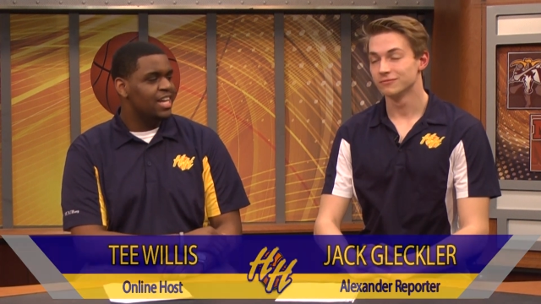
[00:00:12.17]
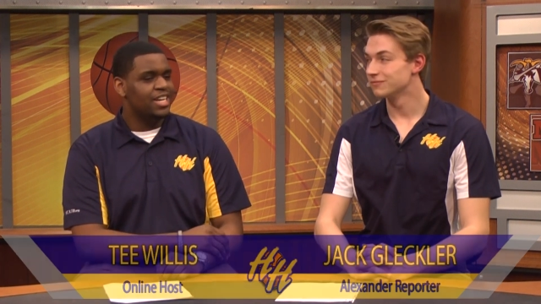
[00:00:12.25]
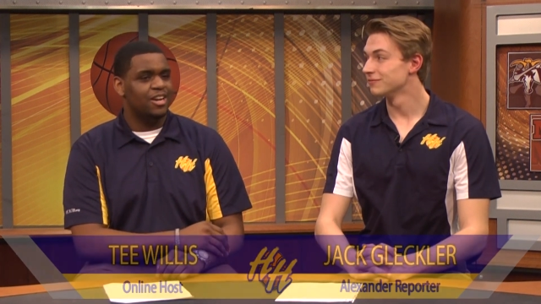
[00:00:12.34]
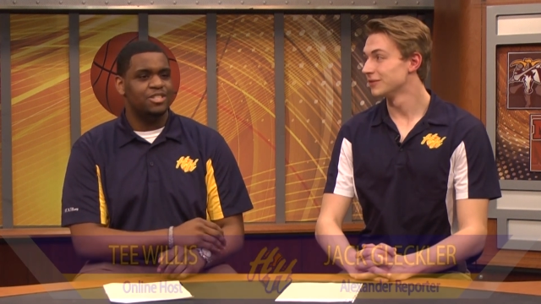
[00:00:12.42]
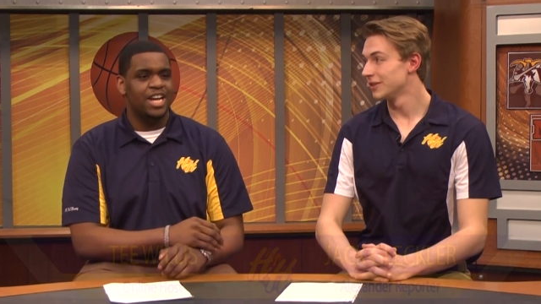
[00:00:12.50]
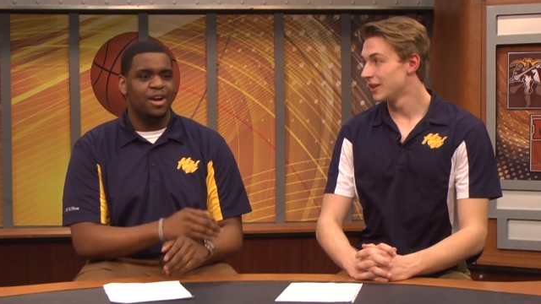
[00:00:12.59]

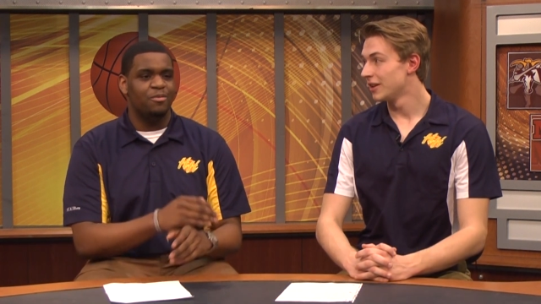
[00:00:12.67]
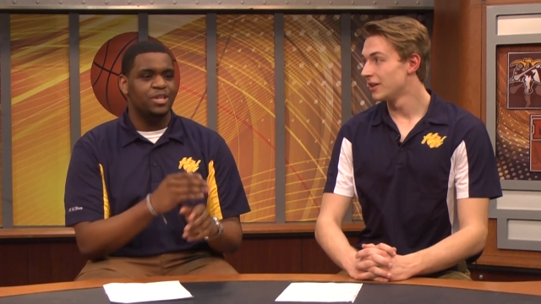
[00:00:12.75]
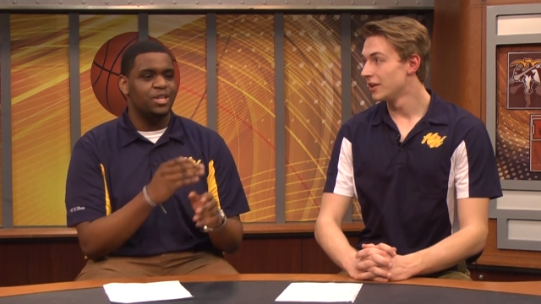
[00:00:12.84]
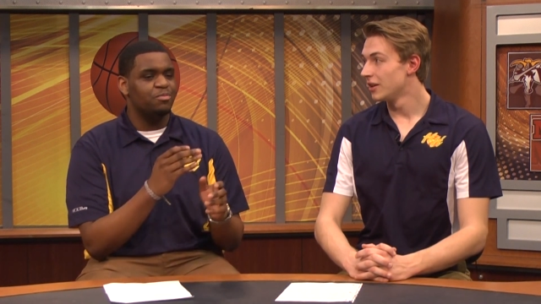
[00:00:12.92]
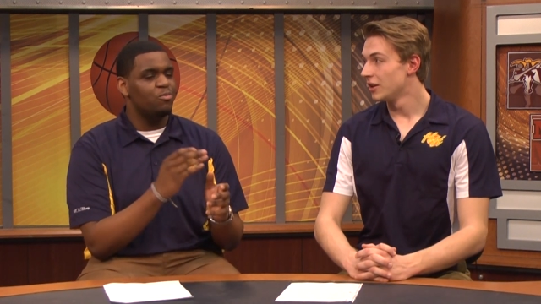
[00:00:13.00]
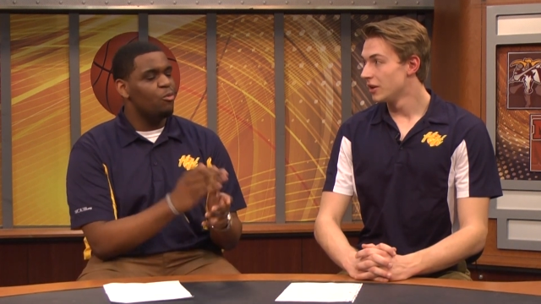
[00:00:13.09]
Speaker 1: Now, Jack,
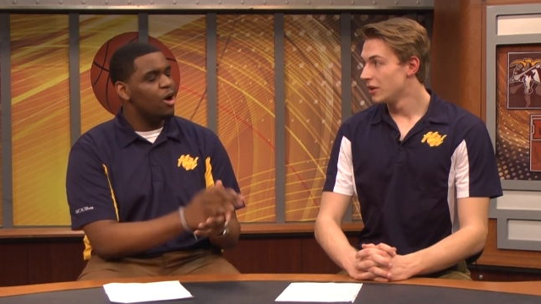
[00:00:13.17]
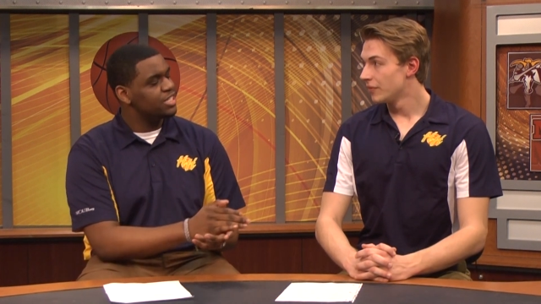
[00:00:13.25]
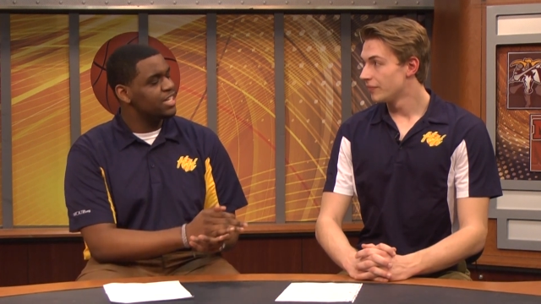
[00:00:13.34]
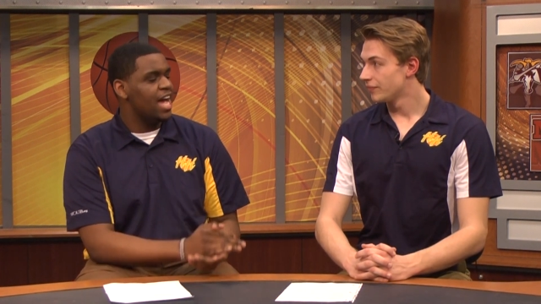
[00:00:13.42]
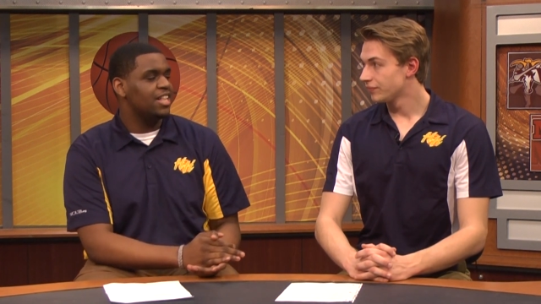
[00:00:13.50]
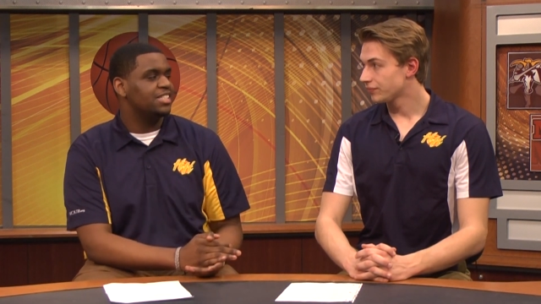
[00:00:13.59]
when you're
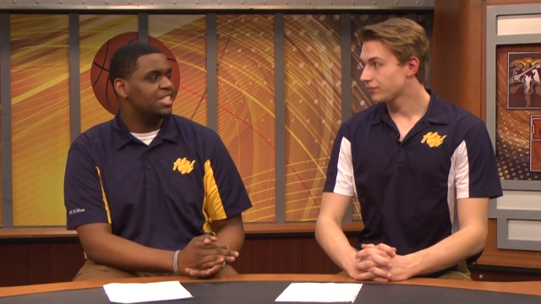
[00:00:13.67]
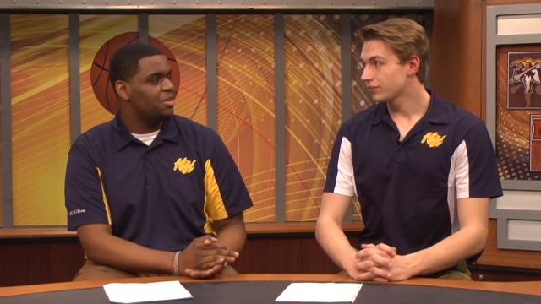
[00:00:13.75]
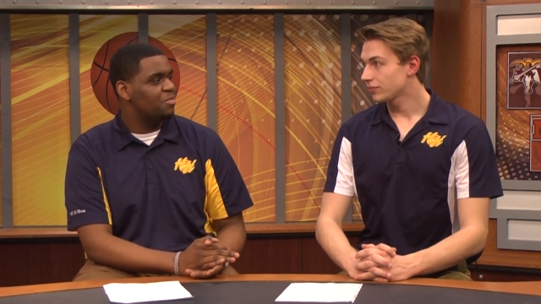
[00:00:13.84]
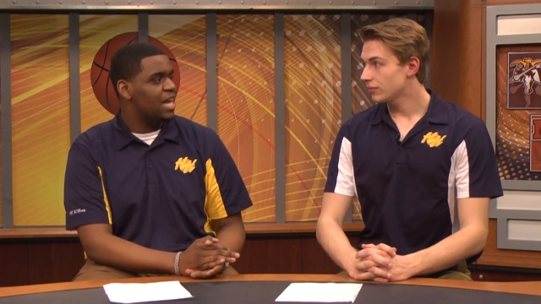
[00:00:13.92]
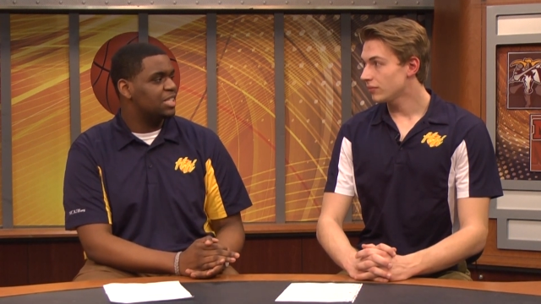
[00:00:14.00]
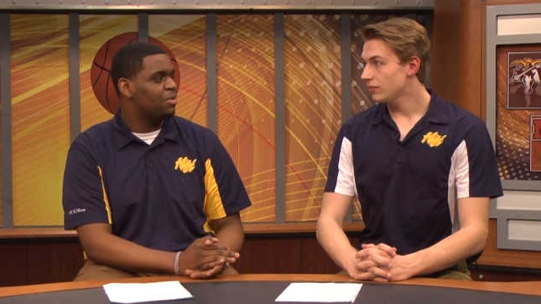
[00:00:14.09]
watching
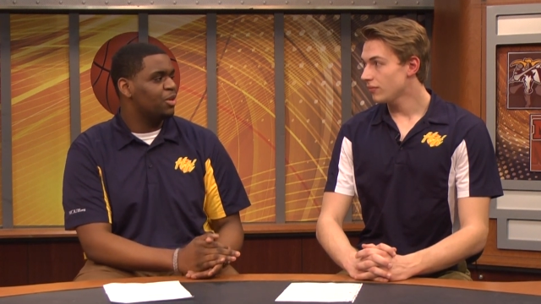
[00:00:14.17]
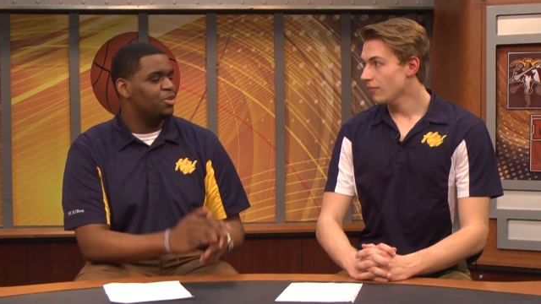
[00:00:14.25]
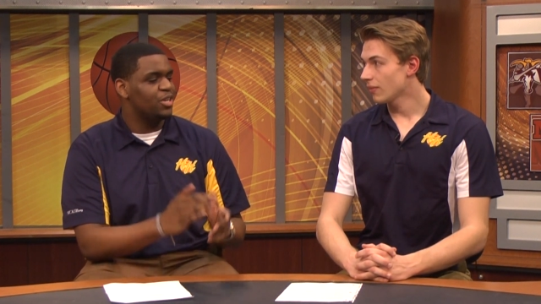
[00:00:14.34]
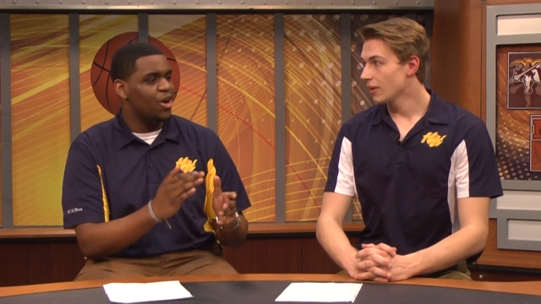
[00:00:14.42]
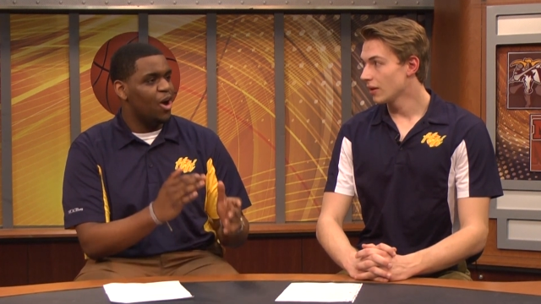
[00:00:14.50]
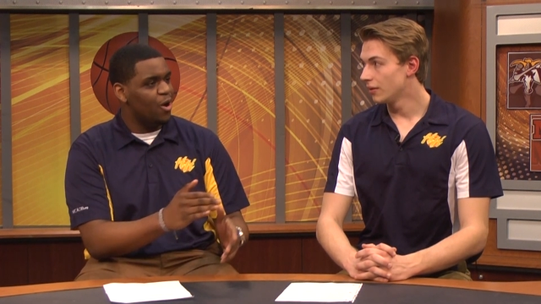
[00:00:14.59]
Alexander basketball,
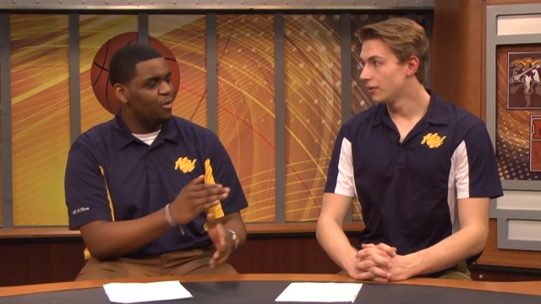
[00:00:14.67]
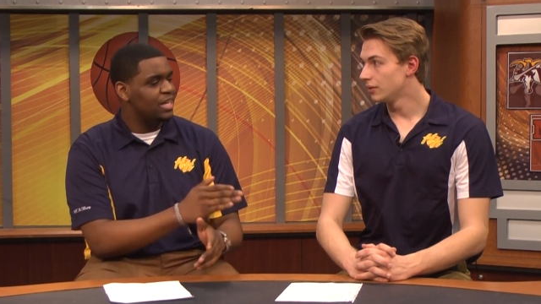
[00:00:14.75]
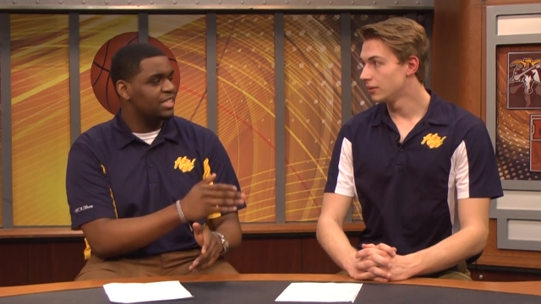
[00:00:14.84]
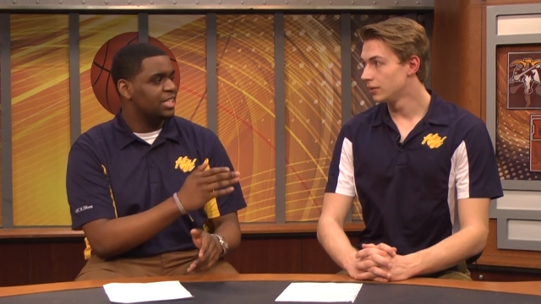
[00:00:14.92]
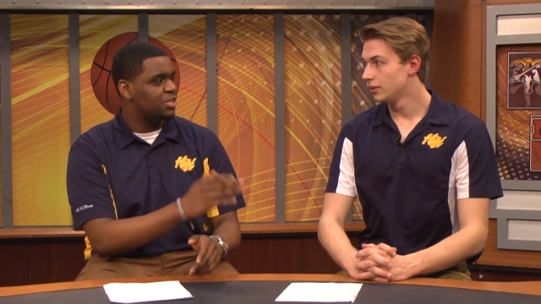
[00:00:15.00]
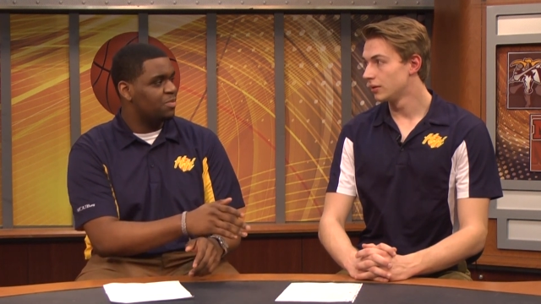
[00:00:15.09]
you can
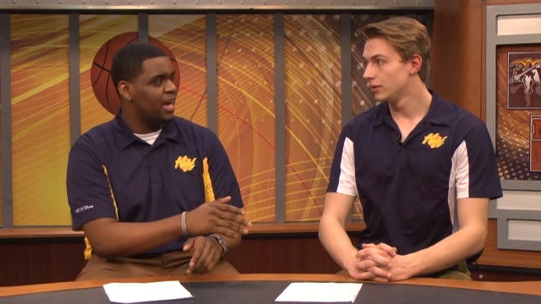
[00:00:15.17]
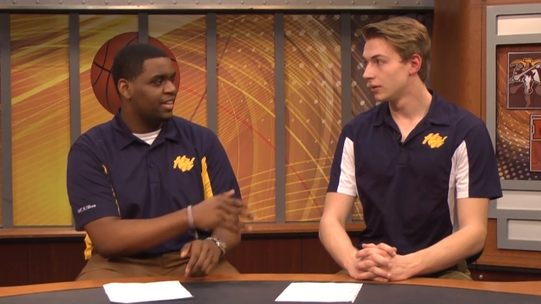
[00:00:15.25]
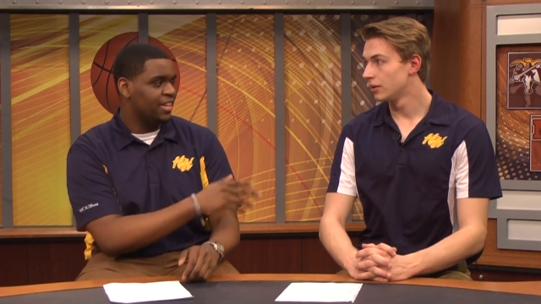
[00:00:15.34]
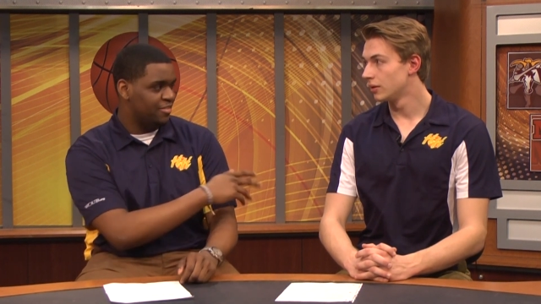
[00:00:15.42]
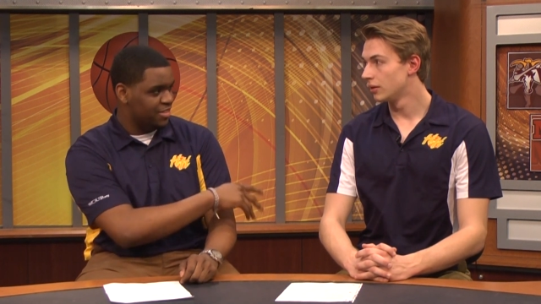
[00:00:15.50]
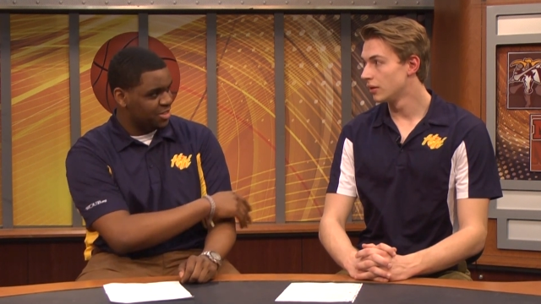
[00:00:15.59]
always
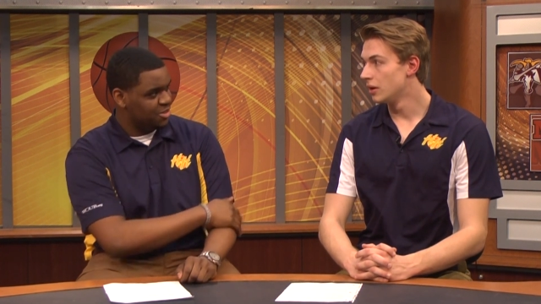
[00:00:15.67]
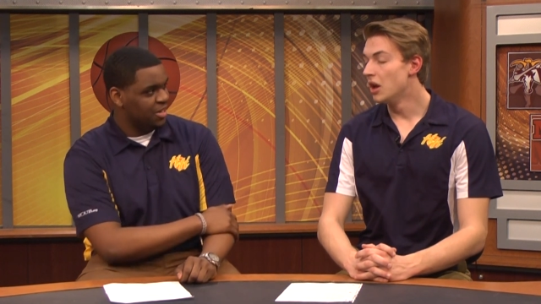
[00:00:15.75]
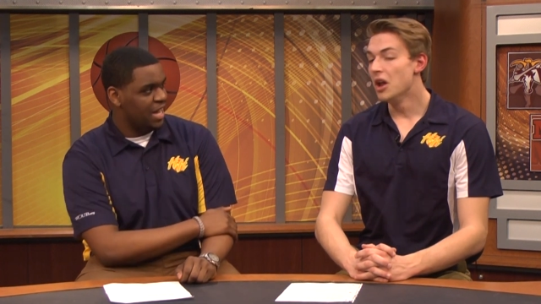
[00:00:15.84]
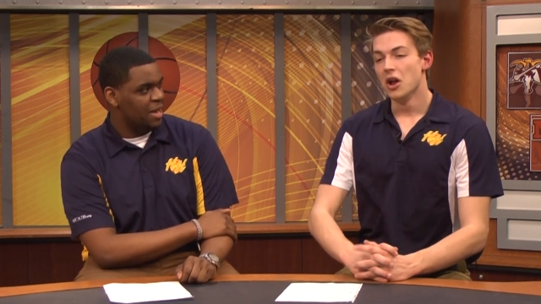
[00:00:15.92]
expect a physical